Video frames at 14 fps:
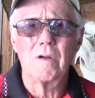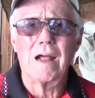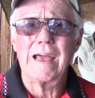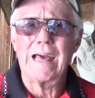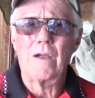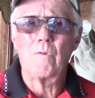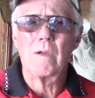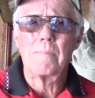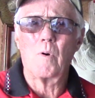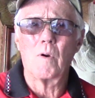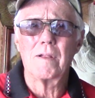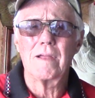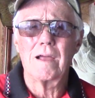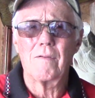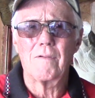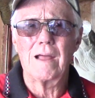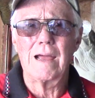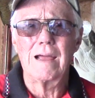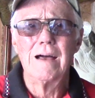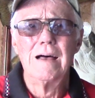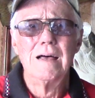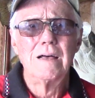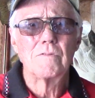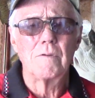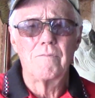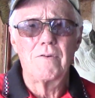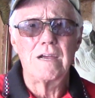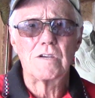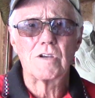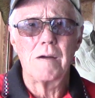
And I had a report the other day, some fish